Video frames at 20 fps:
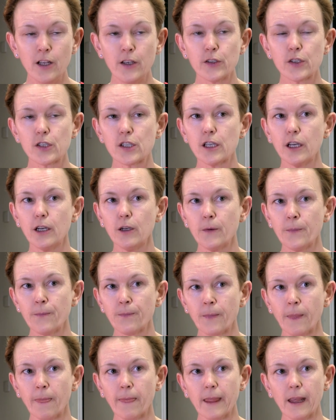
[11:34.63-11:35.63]
So
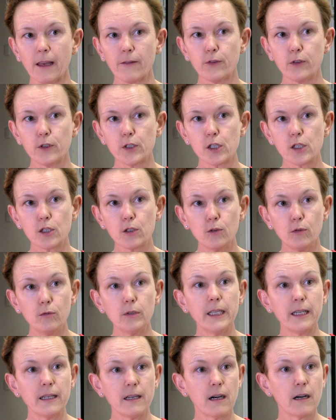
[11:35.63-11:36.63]
for a school
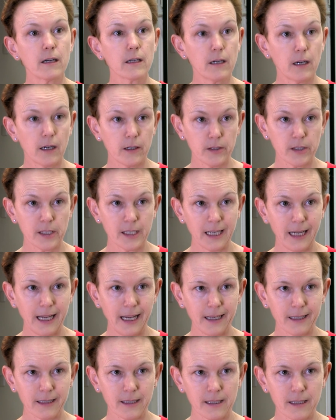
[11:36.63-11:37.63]
in our
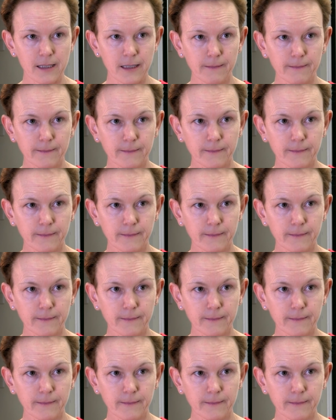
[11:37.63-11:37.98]
context,